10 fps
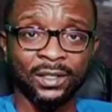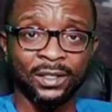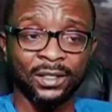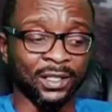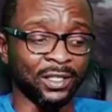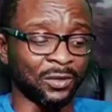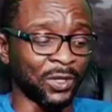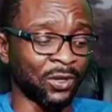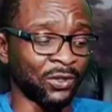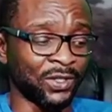It is
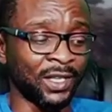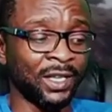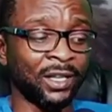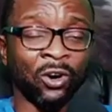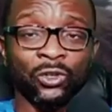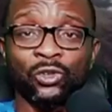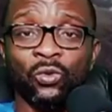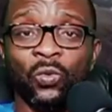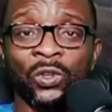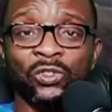because they also
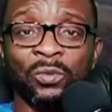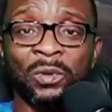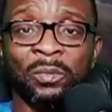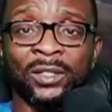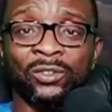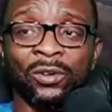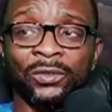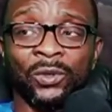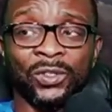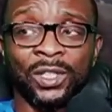want to be part of
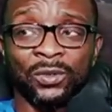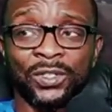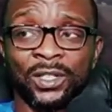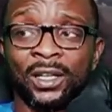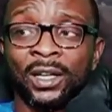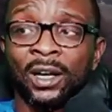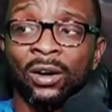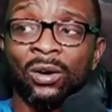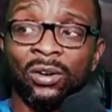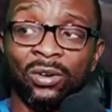those. They will say,
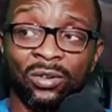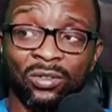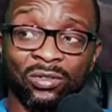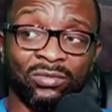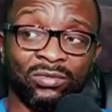oh,